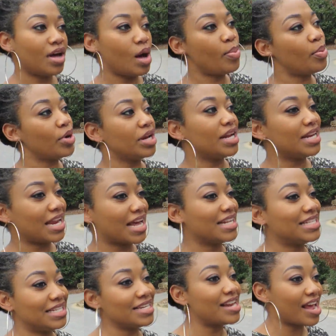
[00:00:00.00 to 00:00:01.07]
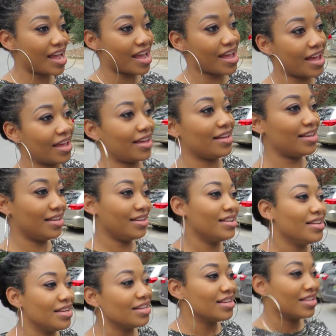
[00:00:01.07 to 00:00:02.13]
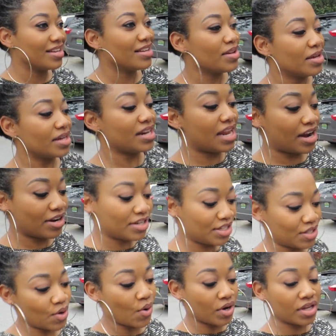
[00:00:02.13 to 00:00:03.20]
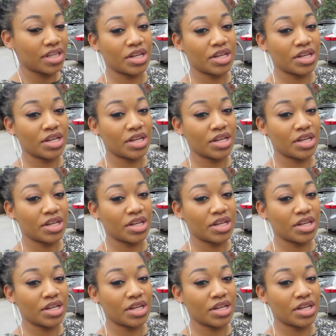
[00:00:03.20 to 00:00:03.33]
a pretty day today. Kadera is going a